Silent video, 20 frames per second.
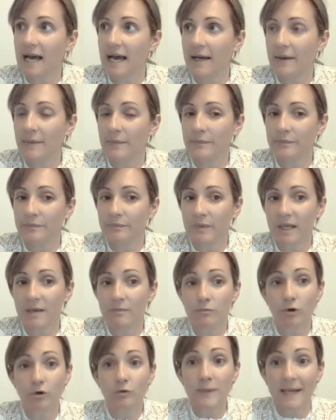
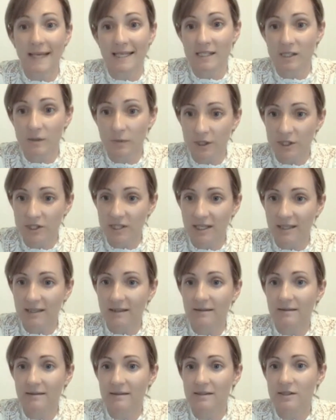broadband
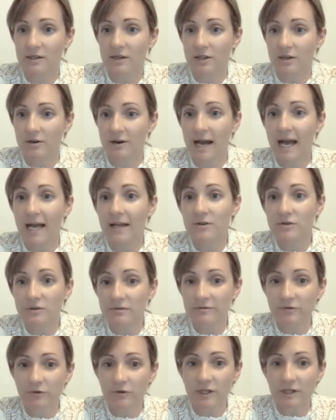switching. So there are
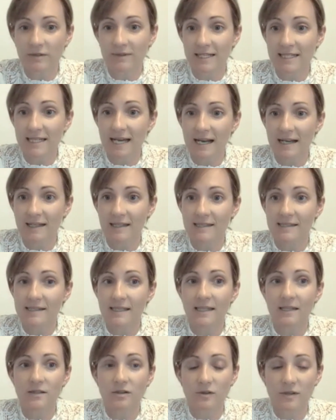140 retailers
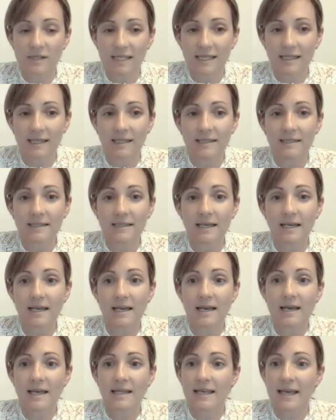in New Zealand
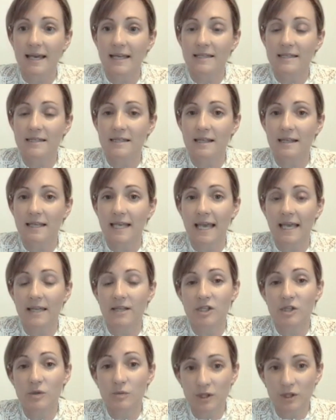that
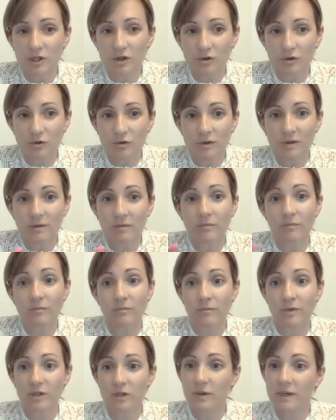can switch your
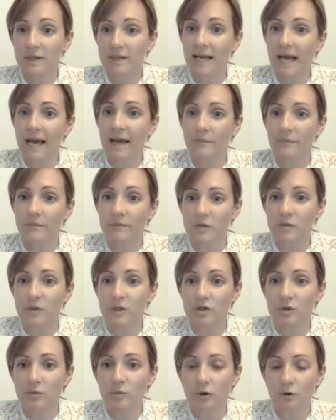
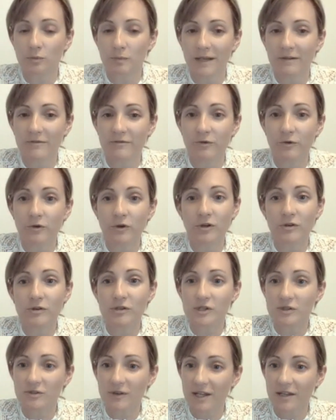broadband for you
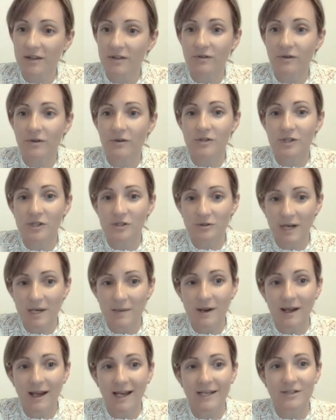straight through,
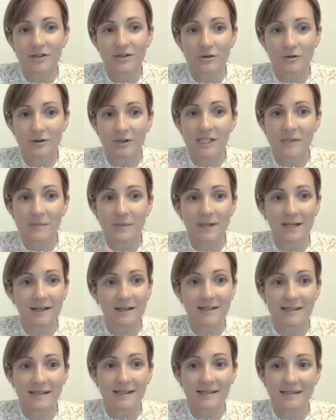streamlined. Your
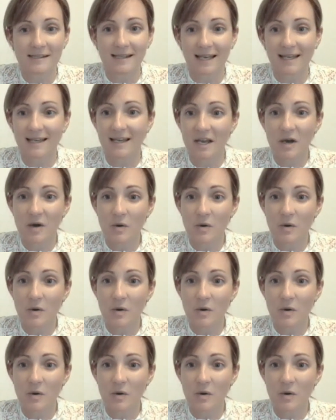experience is that